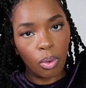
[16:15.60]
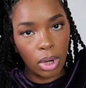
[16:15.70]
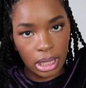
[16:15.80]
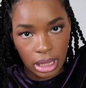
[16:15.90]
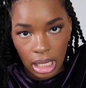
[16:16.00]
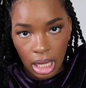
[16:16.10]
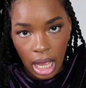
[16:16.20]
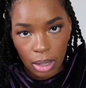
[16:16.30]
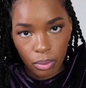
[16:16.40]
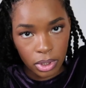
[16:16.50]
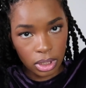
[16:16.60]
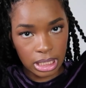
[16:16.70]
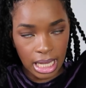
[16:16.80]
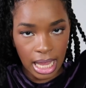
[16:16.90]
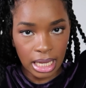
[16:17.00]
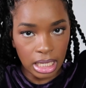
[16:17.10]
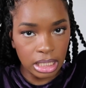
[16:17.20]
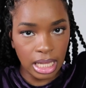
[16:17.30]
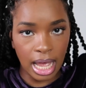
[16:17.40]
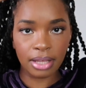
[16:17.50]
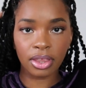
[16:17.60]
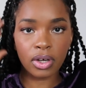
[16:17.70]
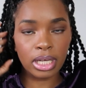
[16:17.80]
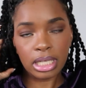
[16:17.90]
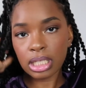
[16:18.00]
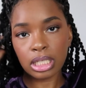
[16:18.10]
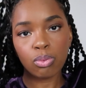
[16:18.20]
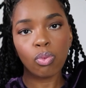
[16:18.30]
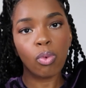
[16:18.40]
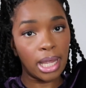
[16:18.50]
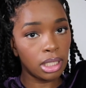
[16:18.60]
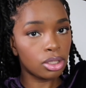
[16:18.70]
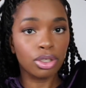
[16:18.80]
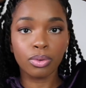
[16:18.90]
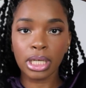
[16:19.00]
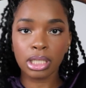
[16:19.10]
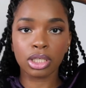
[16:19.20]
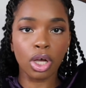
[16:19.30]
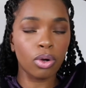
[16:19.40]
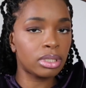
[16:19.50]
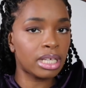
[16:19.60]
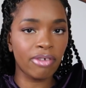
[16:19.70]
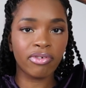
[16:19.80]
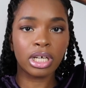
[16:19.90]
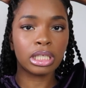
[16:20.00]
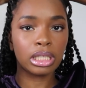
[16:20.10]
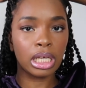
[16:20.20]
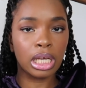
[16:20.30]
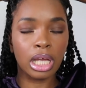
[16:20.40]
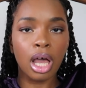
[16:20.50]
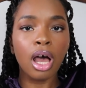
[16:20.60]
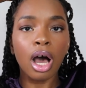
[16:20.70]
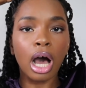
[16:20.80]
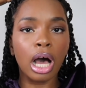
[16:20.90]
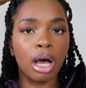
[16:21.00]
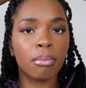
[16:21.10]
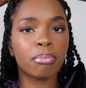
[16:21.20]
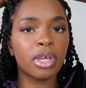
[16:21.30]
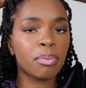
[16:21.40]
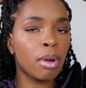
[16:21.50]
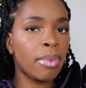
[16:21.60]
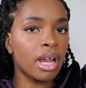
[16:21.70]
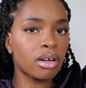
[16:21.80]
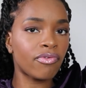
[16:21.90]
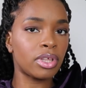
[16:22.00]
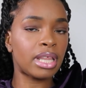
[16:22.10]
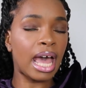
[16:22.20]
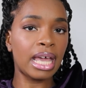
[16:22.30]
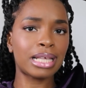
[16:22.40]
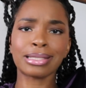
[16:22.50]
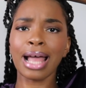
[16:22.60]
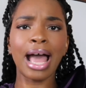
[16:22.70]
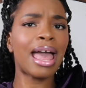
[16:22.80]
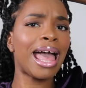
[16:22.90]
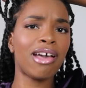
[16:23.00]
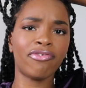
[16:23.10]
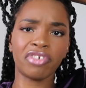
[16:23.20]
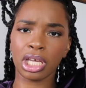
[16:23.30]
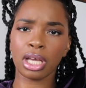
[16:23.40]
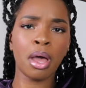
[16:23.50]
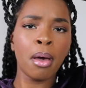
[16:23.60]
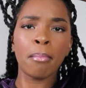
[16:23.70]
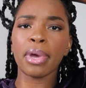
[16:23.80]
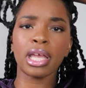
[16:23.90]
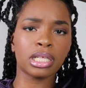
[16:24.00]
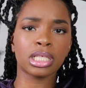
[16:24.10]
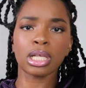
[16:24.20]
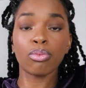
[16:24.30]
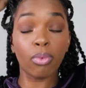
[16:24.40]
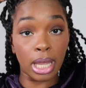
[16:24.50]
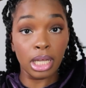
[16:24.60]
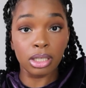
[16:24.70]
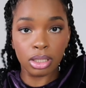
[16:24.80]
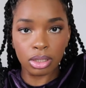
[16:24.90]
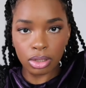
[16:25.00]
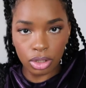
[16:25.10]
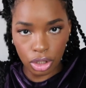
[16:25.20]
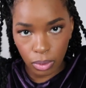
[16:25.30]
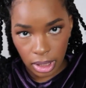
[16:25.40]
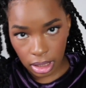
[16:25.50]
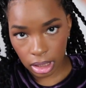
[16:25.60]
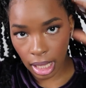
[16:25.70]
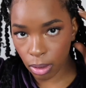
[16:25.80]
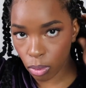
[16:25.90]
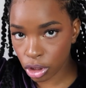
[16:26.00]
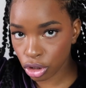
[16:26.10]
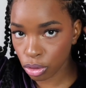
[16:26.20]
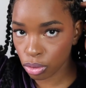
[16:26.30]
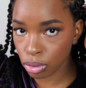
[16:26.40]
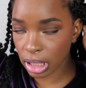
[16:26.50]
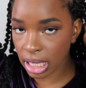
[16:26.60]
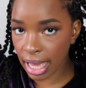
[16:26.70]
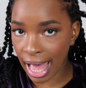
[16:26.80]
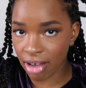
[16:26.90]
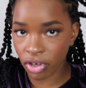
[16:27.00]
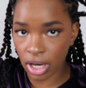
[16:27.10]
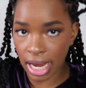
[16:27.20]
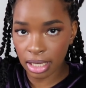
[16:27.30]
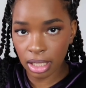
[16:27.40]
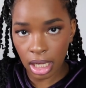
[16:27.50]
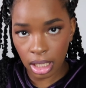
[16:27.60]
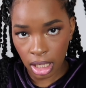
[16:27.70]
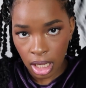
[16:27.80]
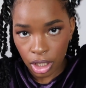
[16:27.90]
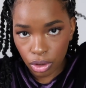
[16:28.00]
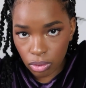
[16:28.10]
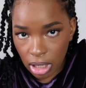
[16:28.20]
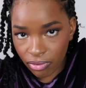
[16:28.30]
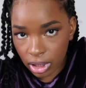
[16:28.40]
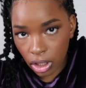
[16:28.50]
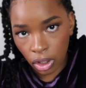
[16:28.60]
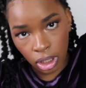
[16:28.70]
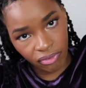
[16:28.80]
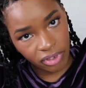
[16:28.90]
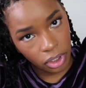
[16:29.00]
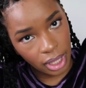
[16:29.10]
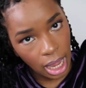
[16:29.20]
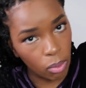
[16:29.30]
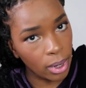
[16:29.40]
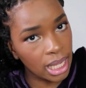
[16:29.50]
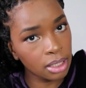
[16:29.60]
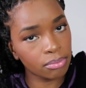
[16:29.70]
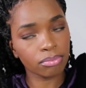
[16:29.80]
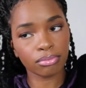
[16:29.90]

One thing I will say is that there is some weight to it, so definitely be prepared for that. It's not heavy, but it's some weight to it. Like once you get half your head done, you definitely are gonna feel that weight.